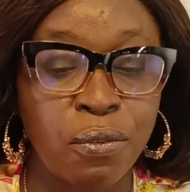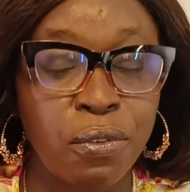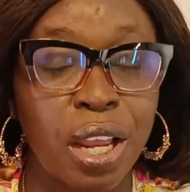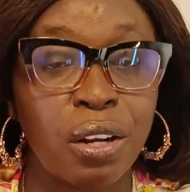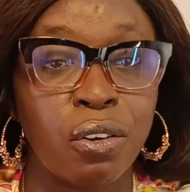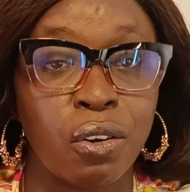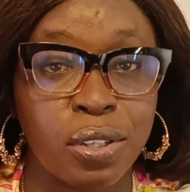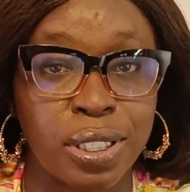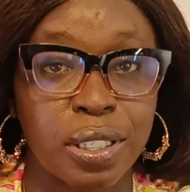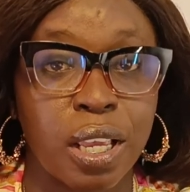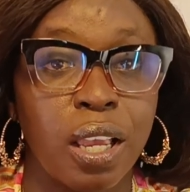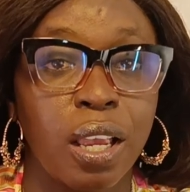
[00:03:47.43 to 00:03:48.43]
If you are
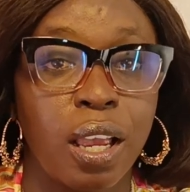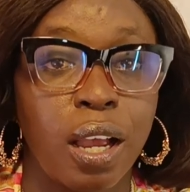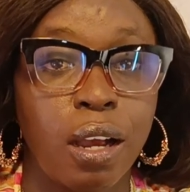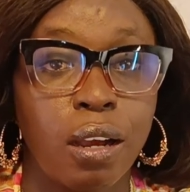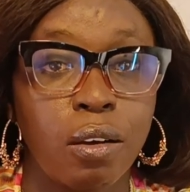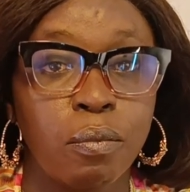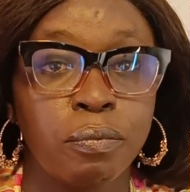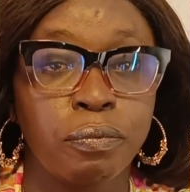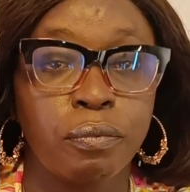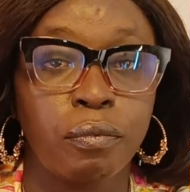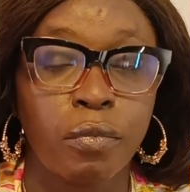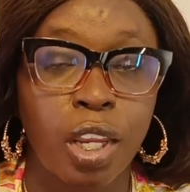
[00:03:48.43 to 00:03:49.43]
not
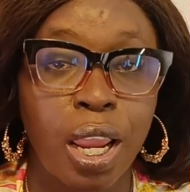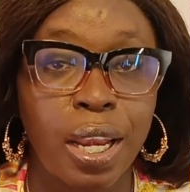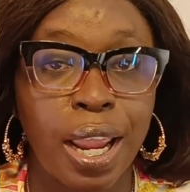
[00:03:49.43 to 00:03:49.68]
a